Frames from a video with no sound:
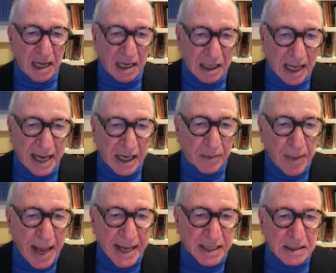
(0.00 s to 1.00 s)
like
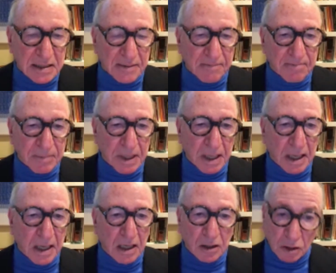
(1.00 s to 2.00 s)
banks.
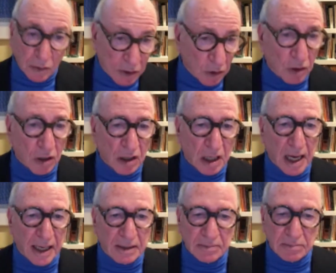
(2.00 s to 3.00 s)
Do it all
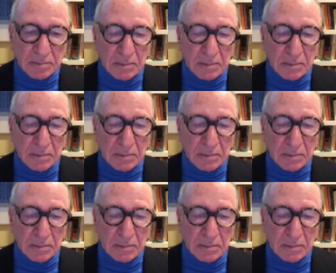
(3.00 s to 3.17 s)
online.